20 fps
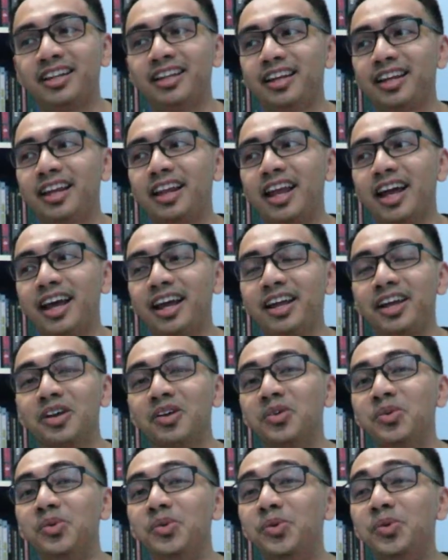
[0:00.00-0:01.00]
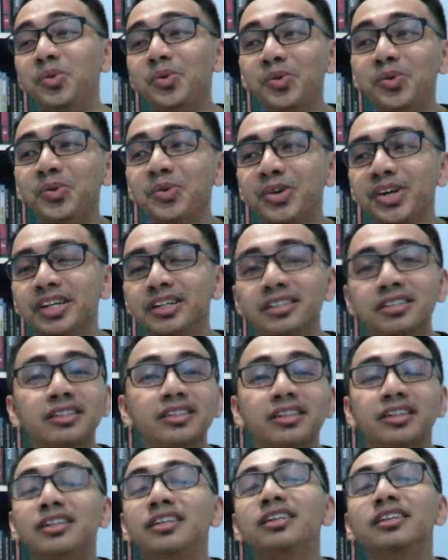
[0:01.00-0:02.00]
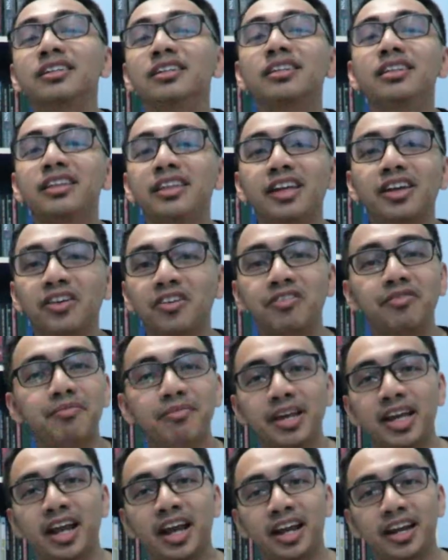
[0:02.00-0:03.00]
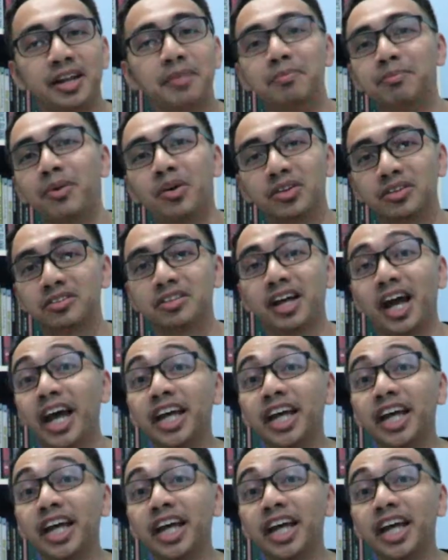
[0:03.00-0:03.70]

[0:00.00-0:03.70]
like who is guilty of being an imposter.